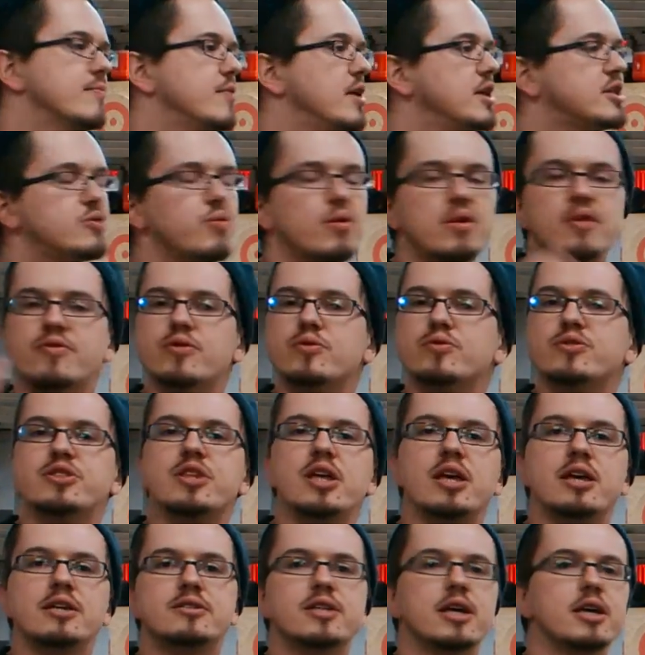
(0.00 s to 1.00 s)
It's one of those
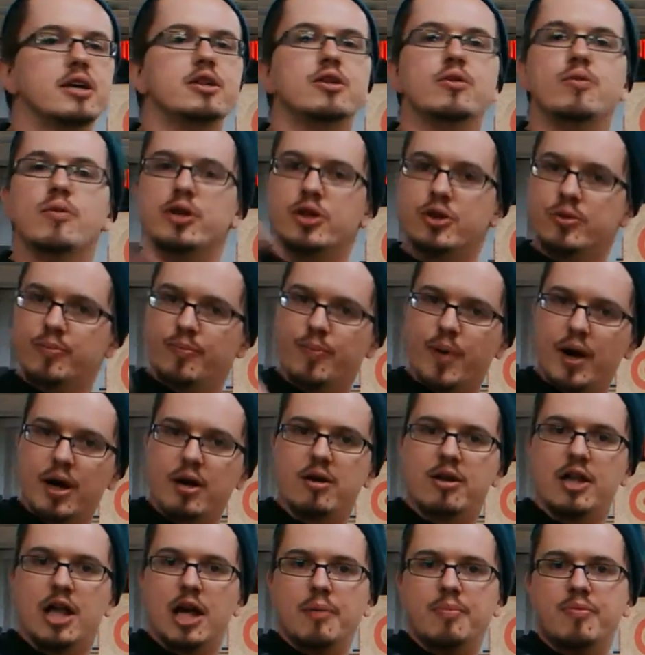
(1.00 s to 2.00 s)
things that, you know, when you
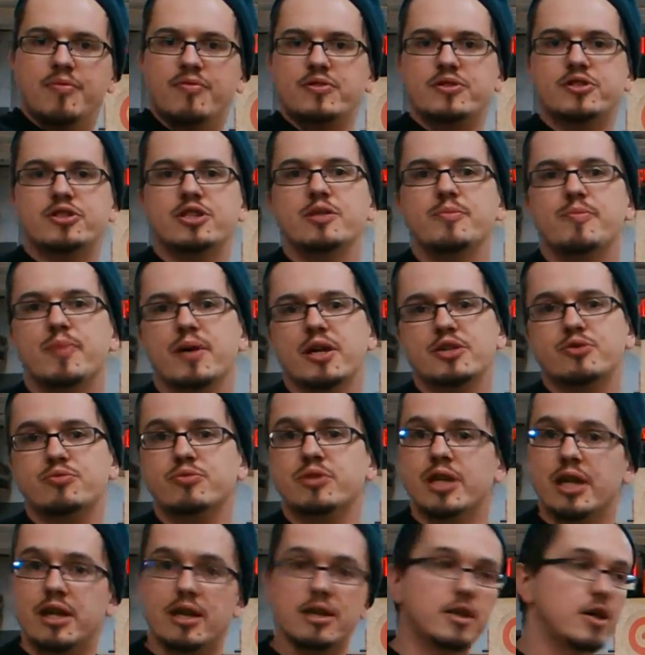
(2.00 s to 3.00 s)
buckle up for seatbelts, when
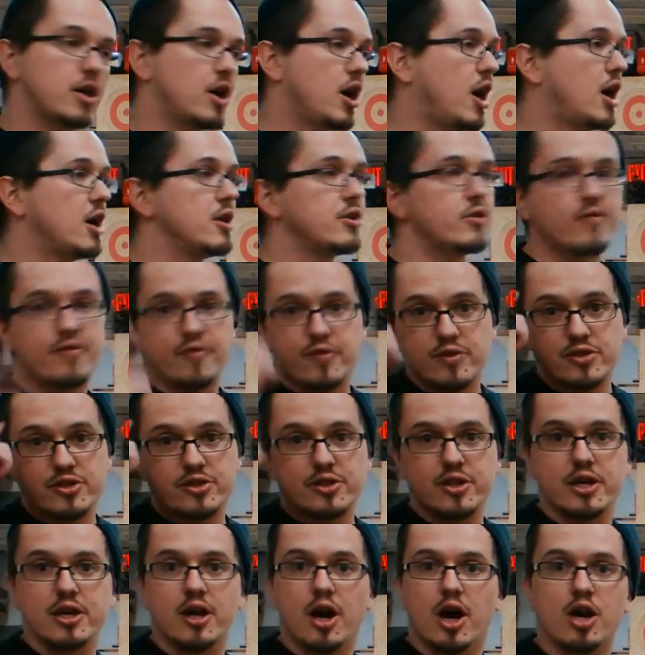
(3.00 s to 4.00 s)
you get in the car, the first
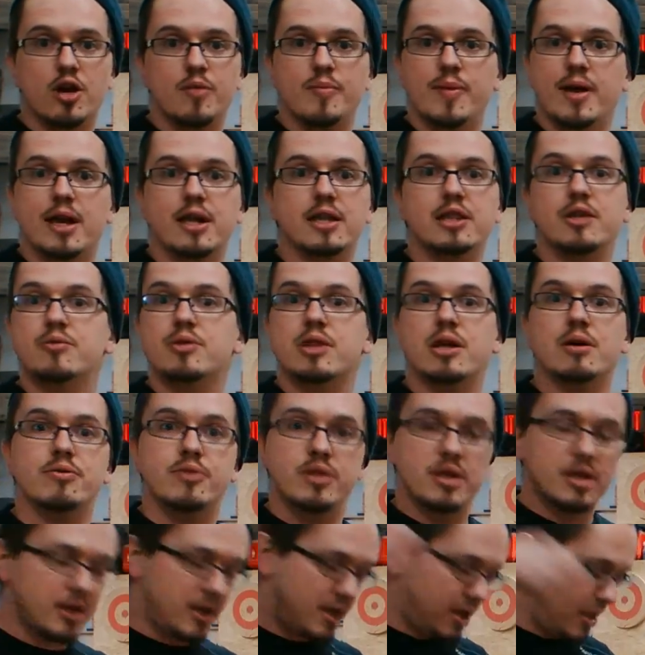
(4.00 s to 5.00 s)
thing, automatically, without
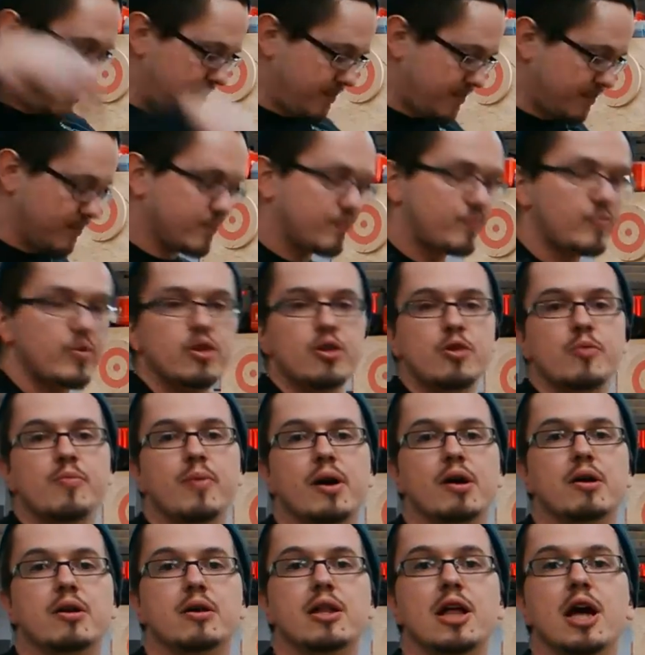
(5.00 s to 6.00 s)
thinking, you
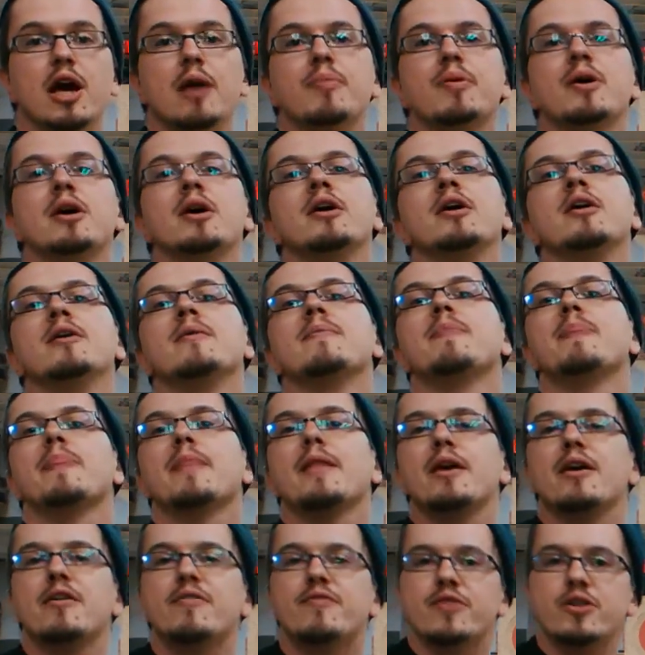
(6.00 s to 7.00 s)
buckle up.
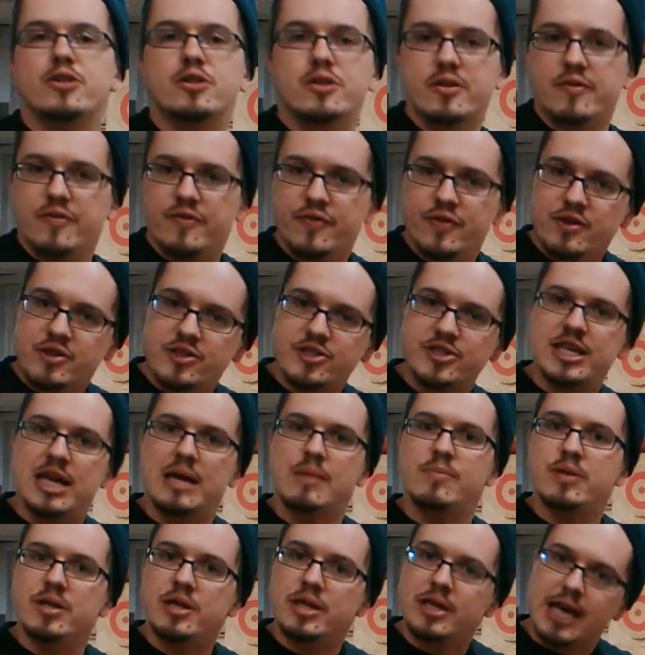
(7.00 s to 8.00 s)
If you're
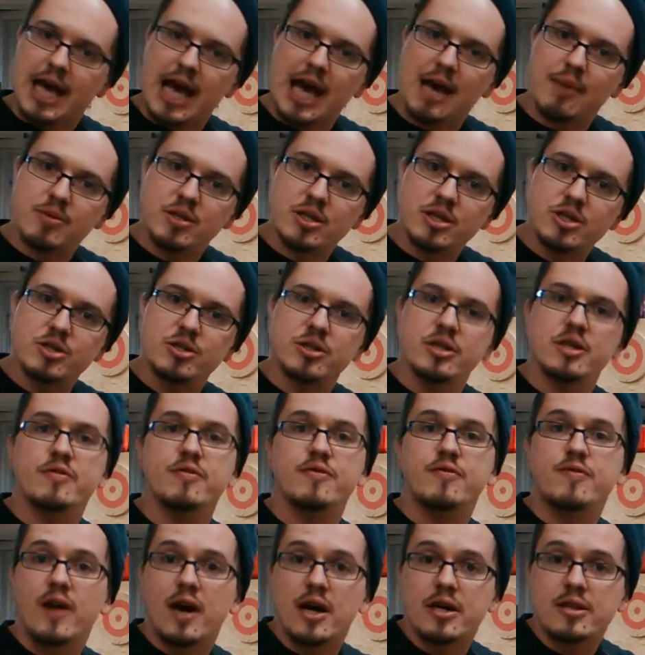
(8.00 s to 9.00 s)
assembling cabinetry,
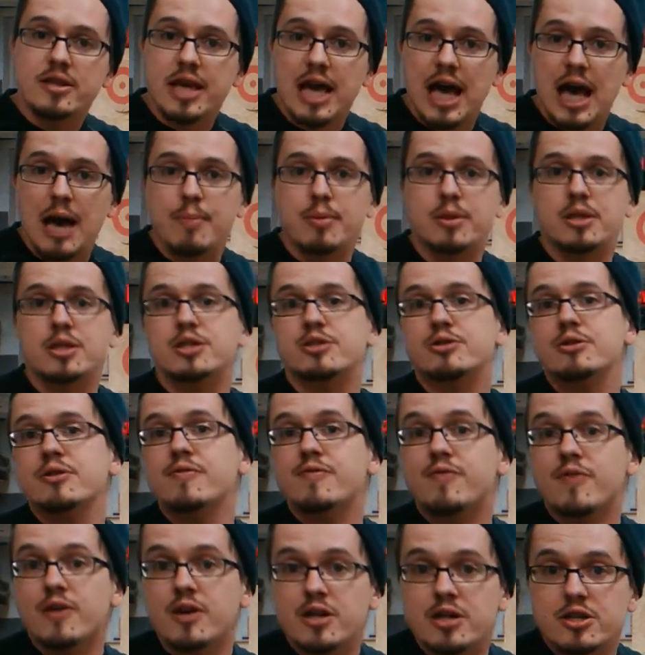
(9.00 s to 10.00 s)
fine cabinetry,
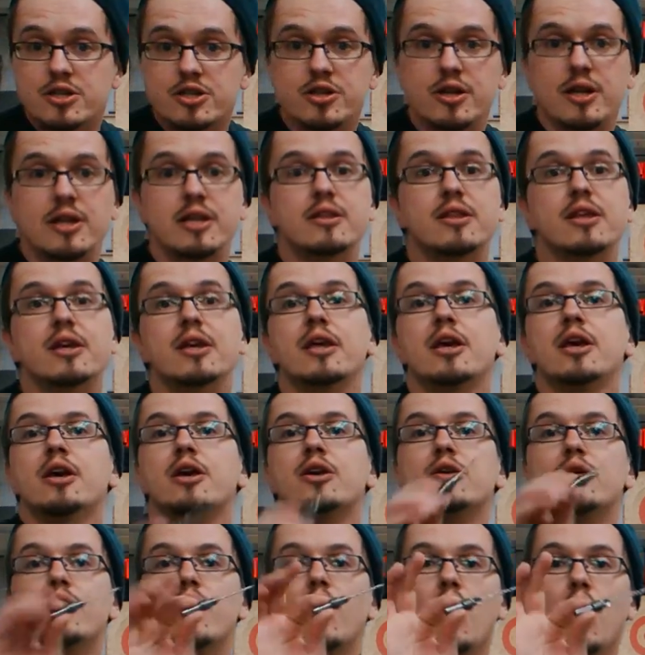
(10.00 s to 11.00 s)
furniture, anything,
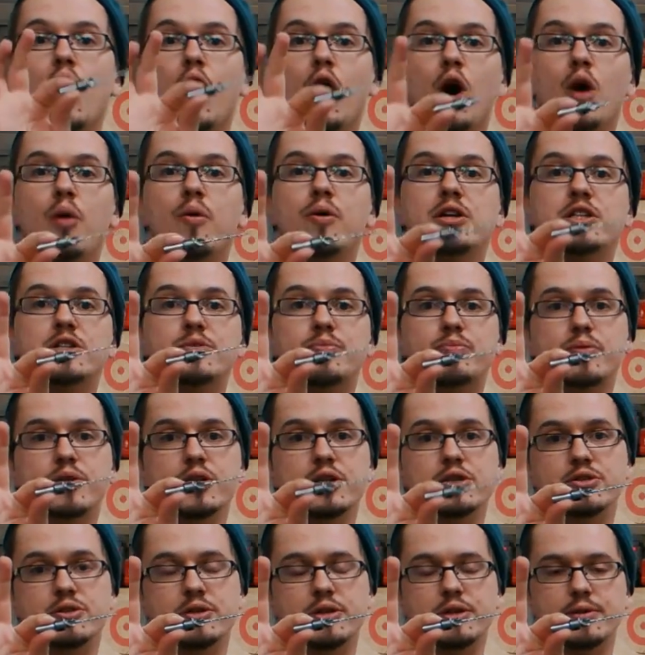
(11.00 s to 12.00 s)
you always
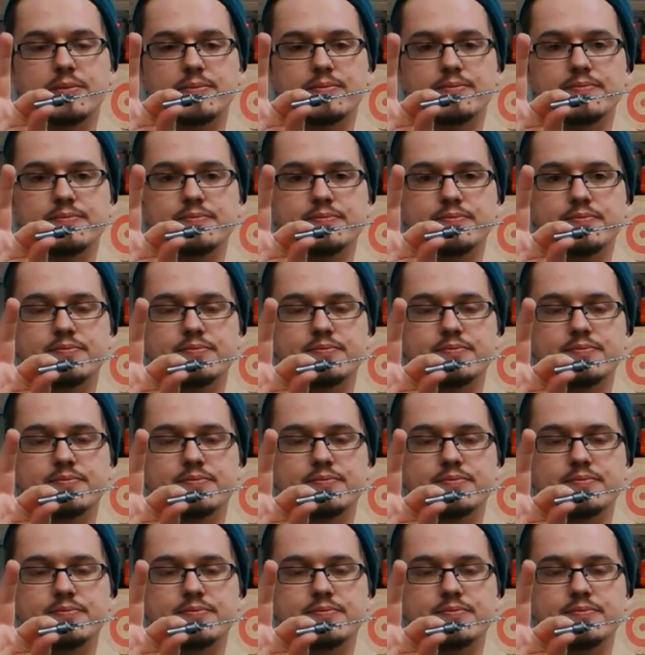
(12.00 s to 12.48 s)
pre-drill.